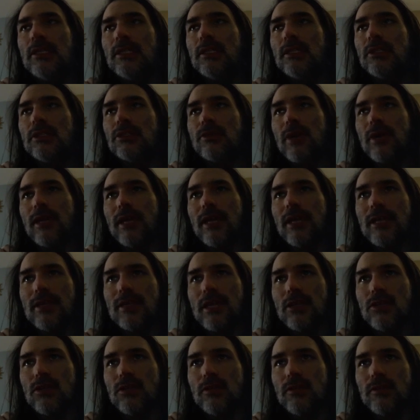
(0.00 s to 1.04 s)
So I like
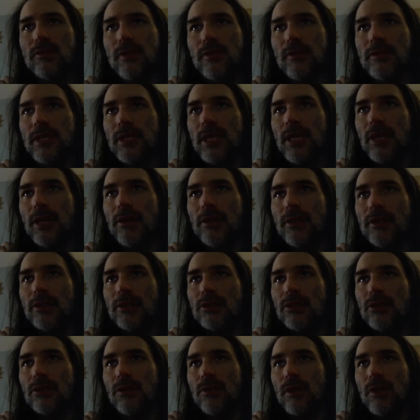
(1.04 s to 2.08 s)
that 250 area.
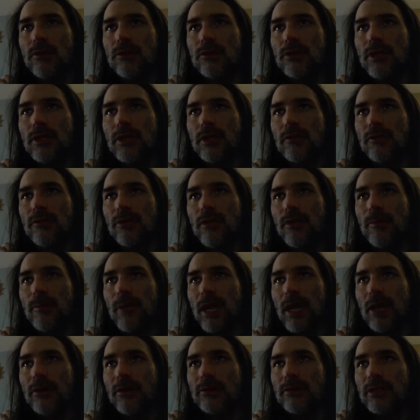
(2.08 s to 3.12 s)
So I was looking for a
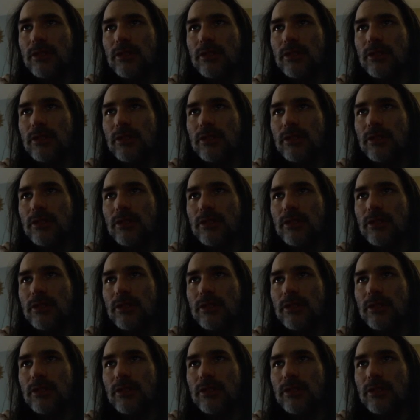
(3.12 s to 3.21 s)
bounce.